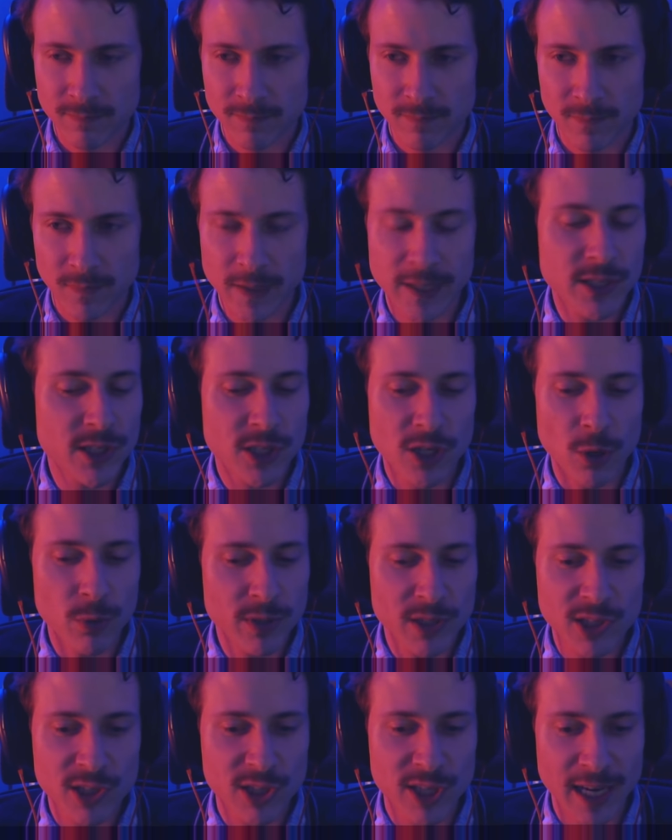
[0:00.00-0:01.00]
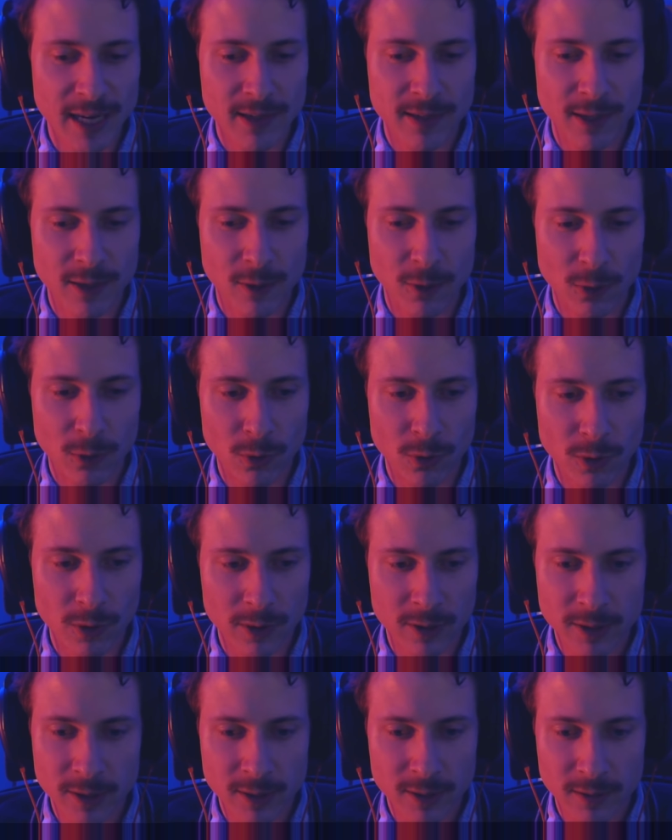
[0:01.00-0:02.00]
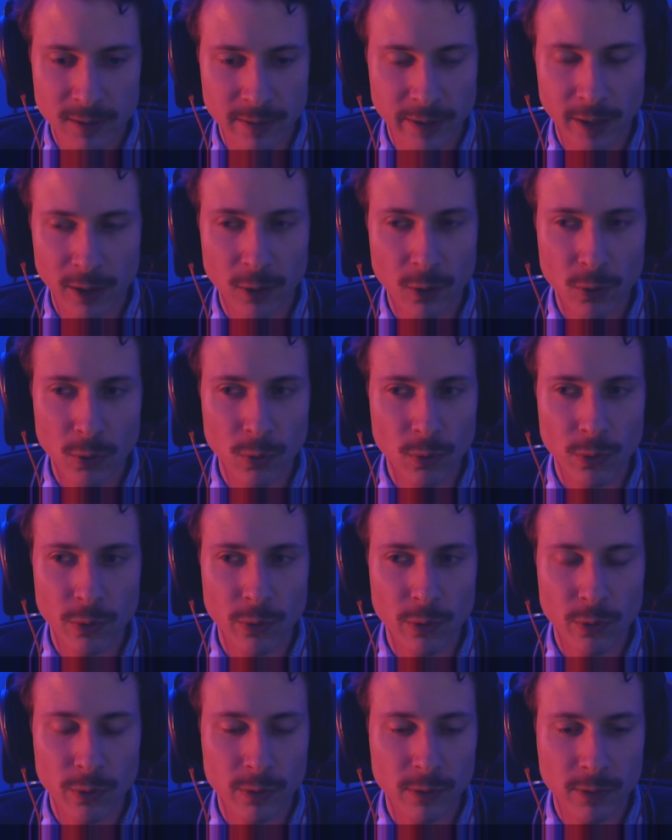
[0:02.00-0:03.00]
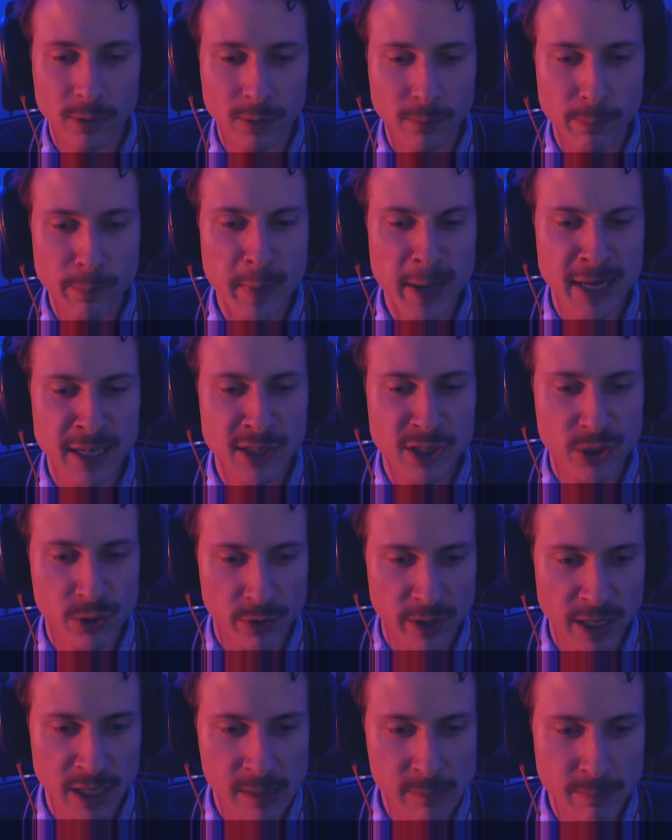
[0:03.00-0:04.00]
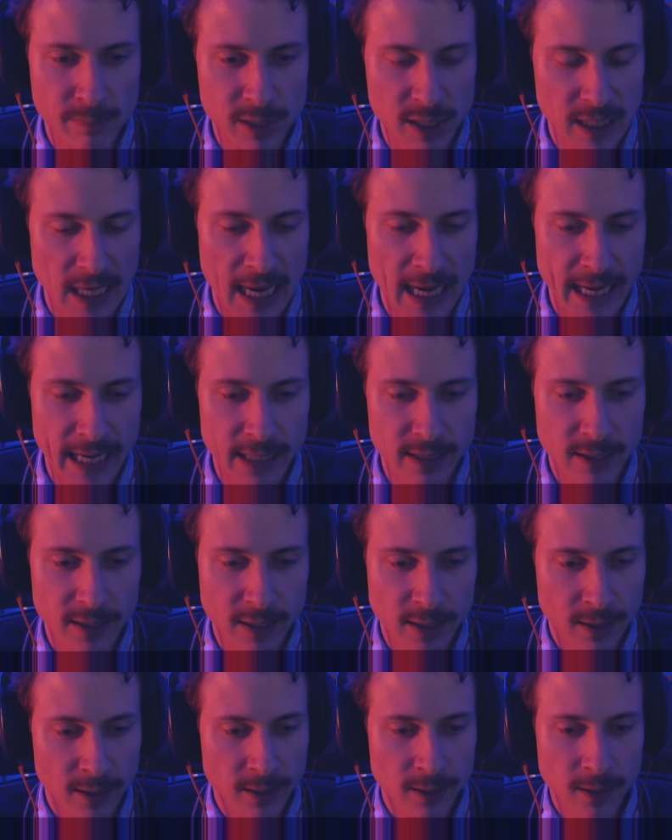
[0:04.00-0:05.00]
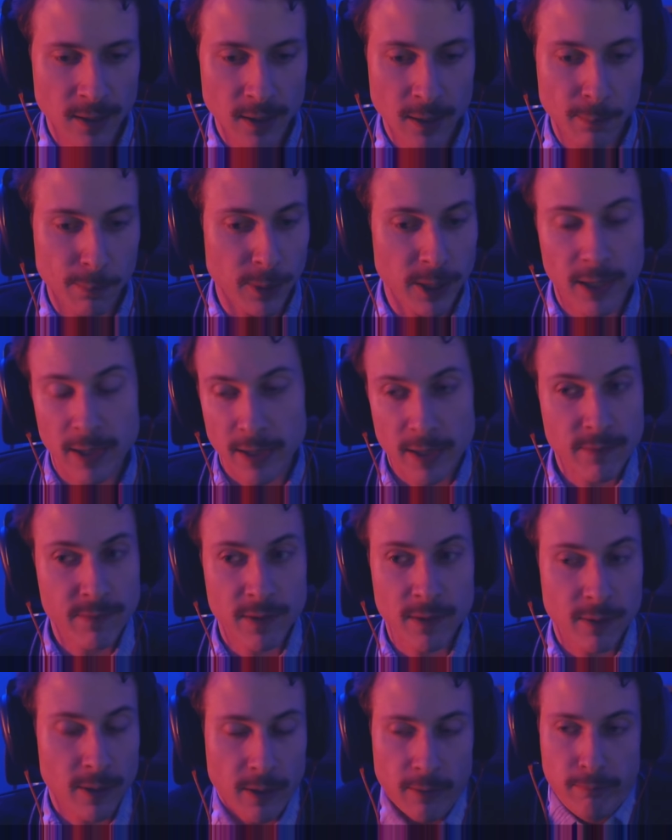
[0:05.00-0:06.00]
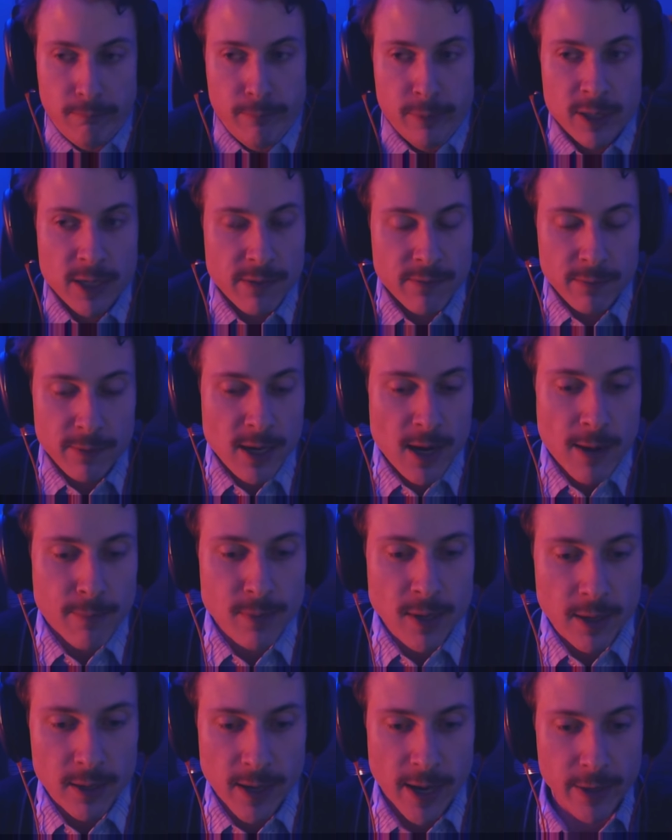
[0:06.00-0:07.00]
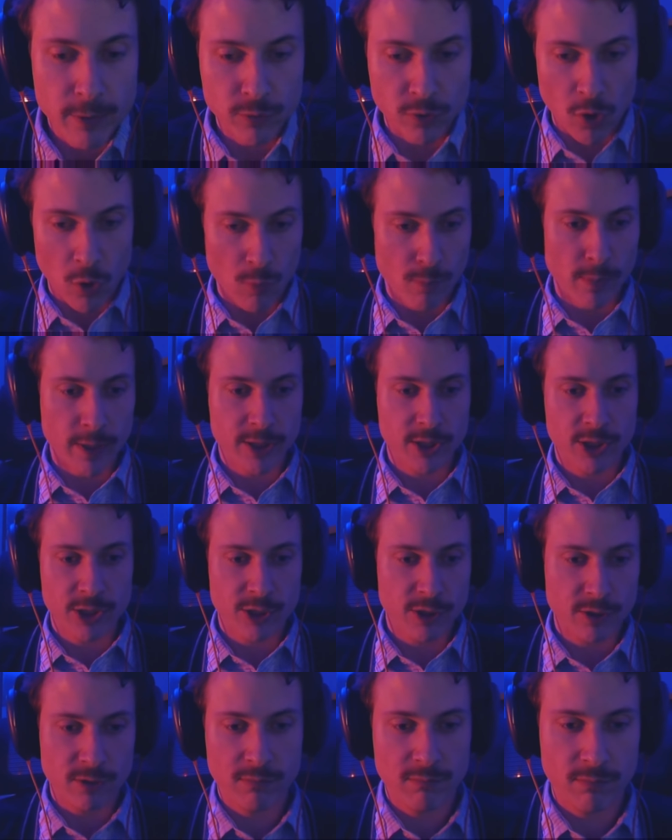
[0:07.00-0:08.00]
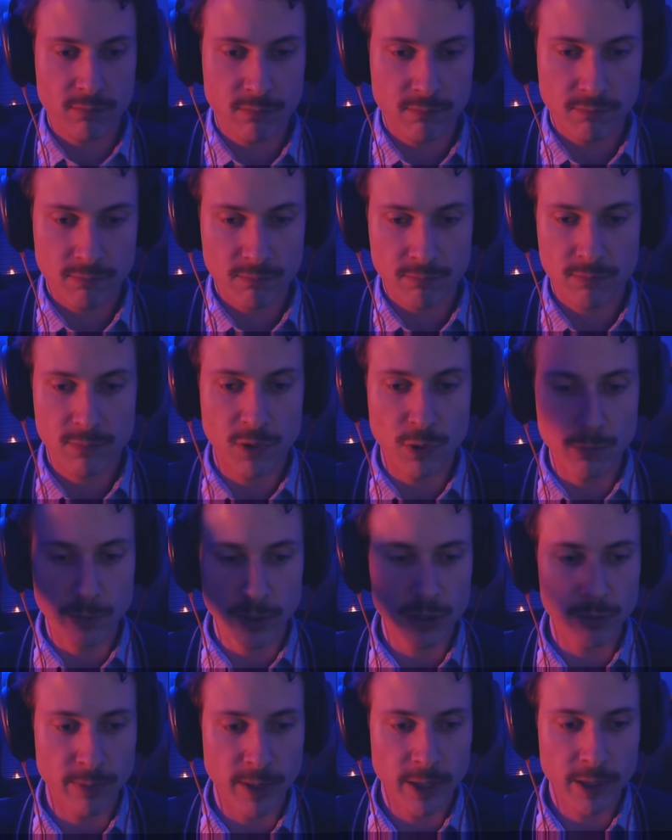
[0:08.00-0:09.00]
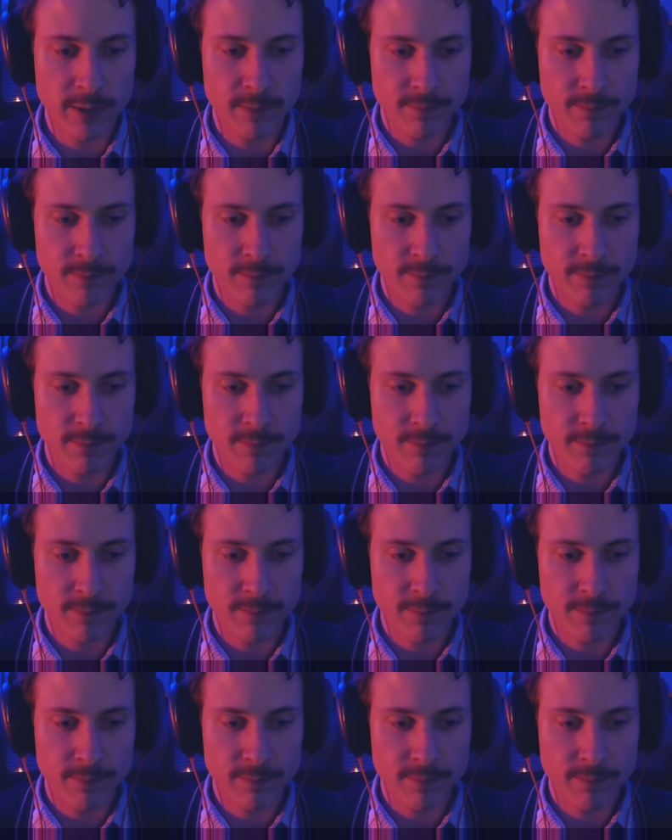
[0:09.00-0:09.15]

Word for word: It's so sick, that whole that whole mainstream side. But even but even yeah, I'm not. I don't know much, too much about it.